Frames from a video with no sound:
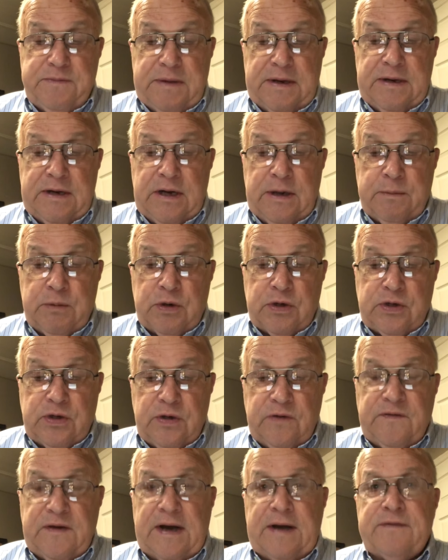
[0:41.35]
My number is
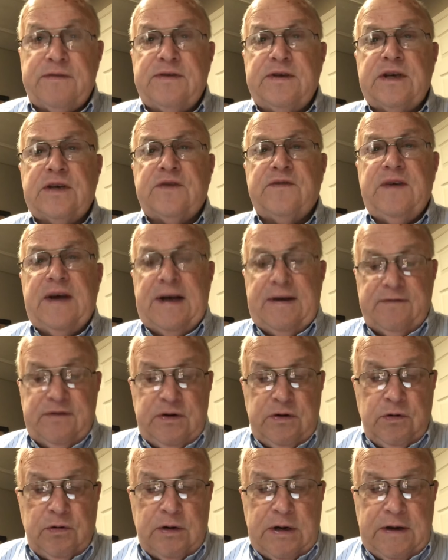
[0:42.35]

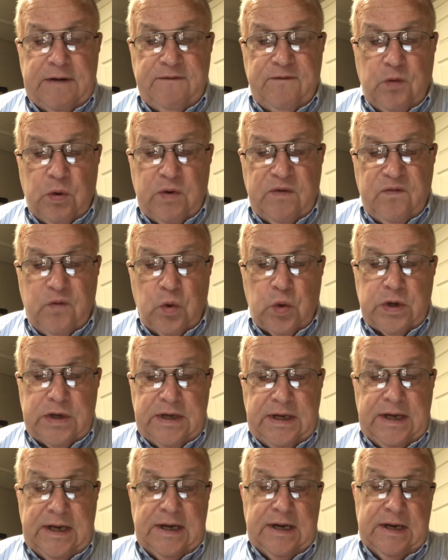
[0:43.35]

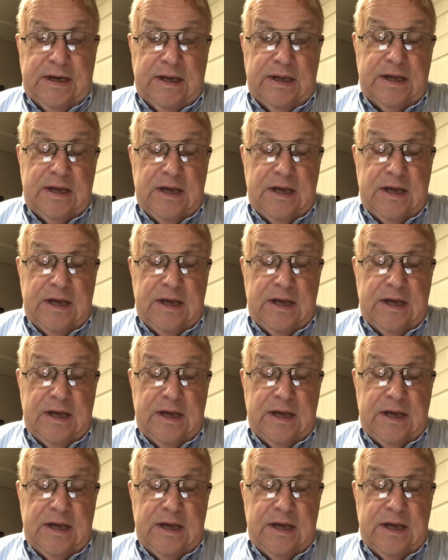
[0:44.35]
256-508-4410.